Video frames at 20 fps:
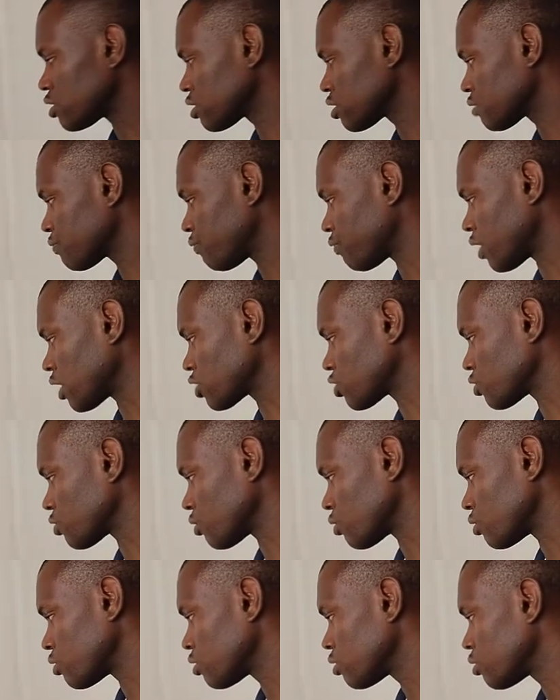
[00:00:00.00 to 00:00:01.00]
this
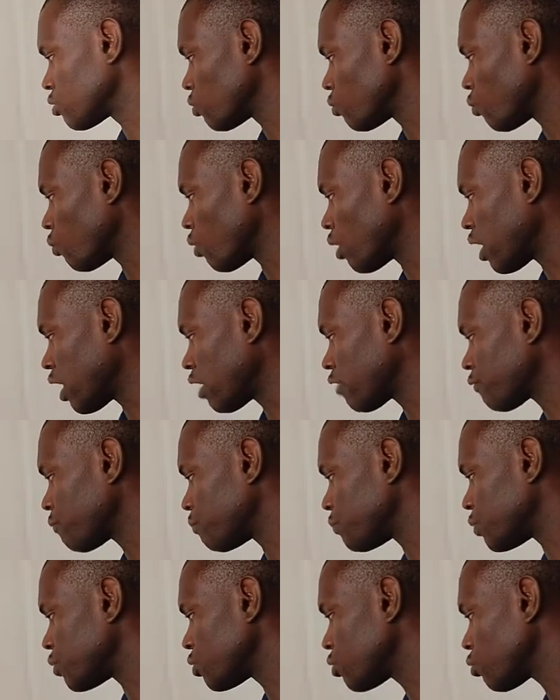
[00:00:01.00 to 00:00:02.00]
fraction. We'll
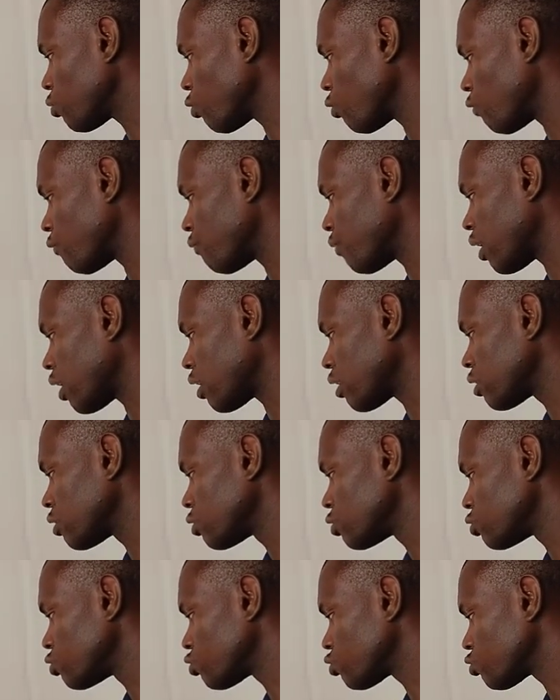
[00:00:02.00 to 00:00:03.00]
have b over
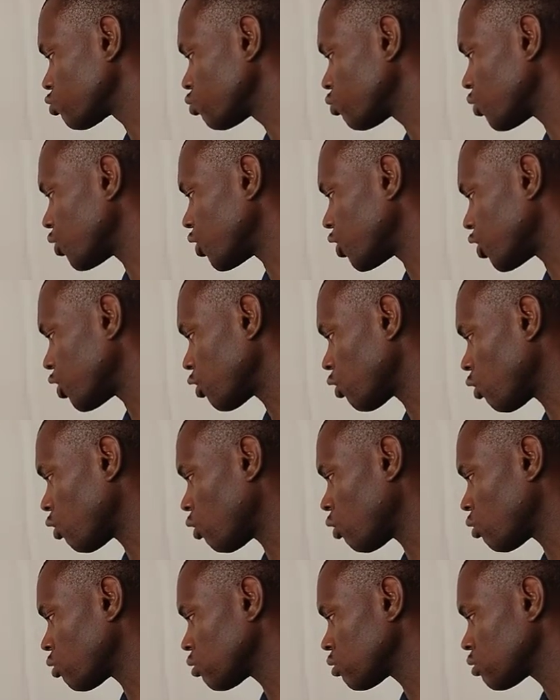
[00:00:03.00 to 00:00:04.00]
2a
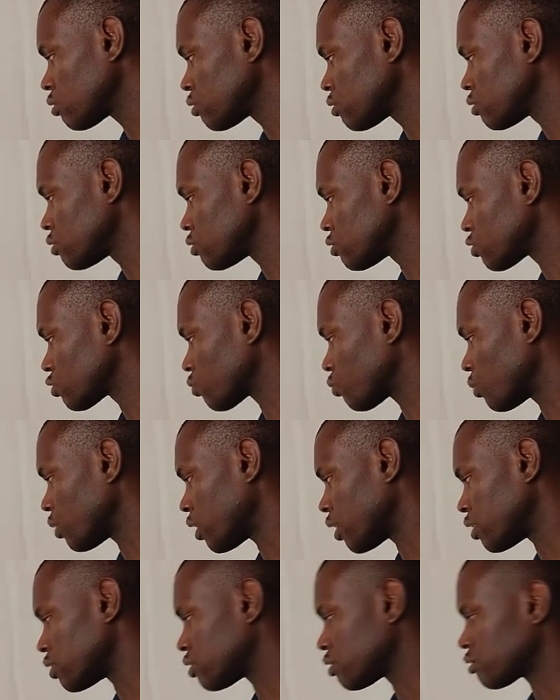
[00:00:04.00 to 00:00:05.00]
all
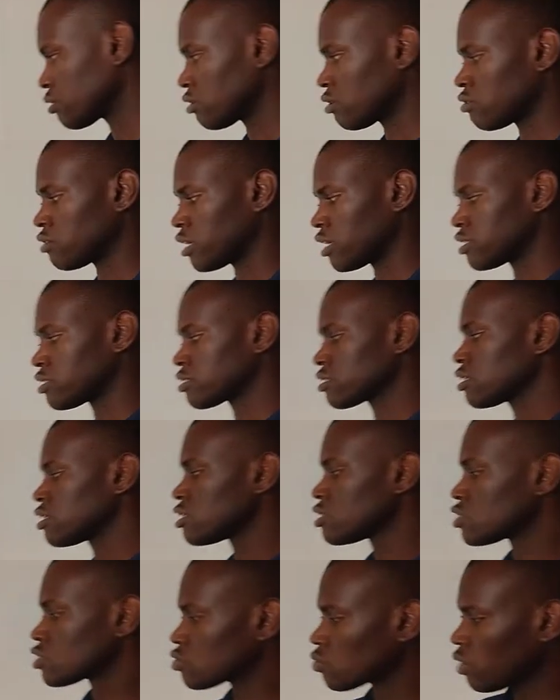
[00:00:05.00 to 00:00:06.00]
squared. Alright,
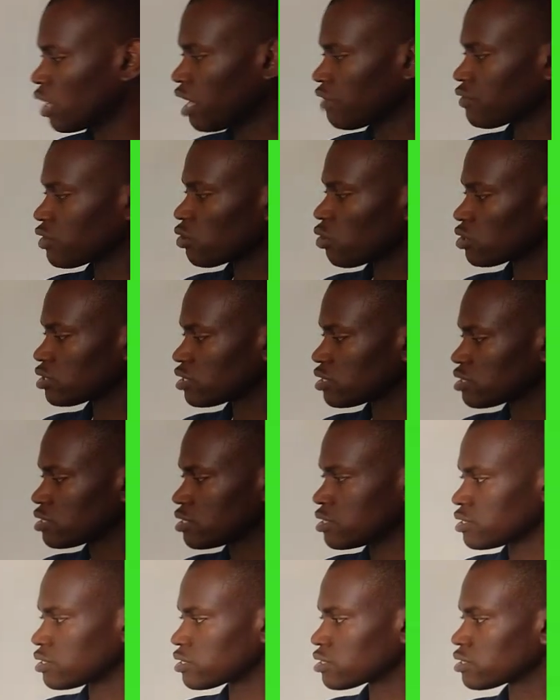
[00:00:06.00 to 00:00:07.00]
so having
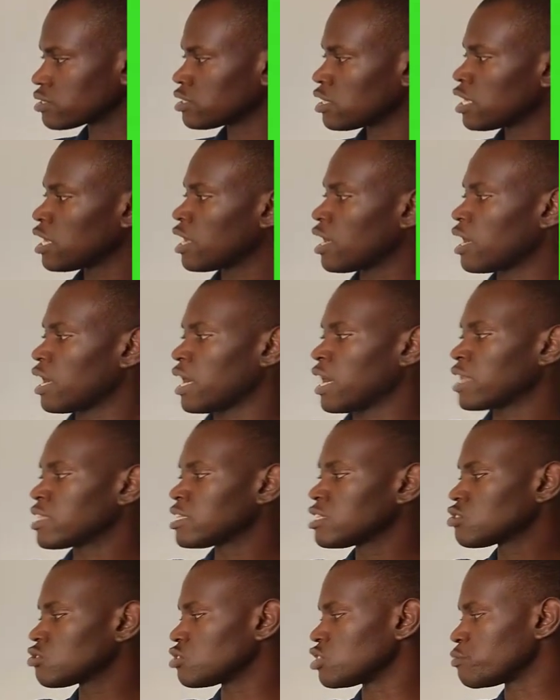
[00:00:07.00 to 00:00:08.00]
gotten this,
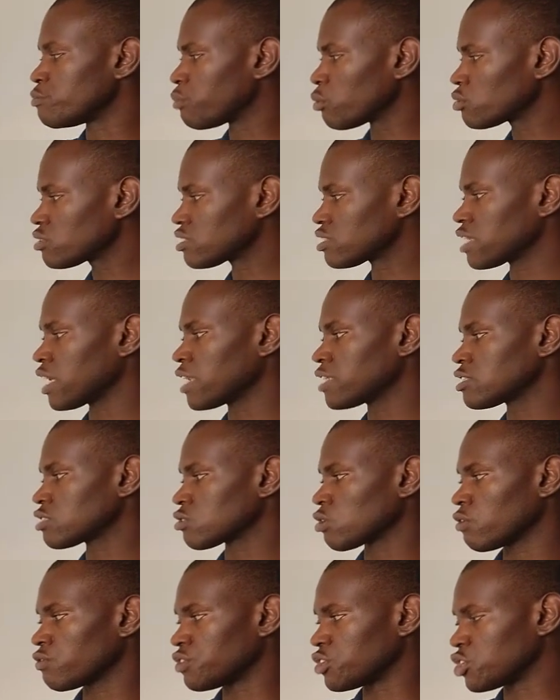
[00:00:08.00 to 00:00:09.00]
add it to the both
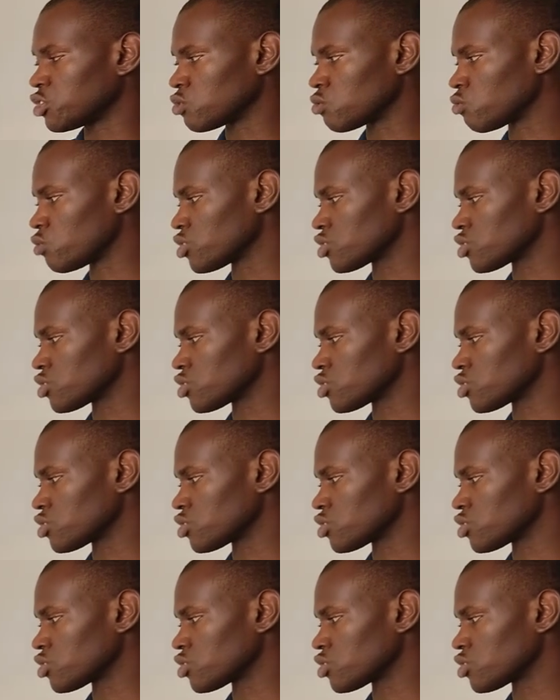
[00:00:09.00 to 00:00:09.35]
sides of the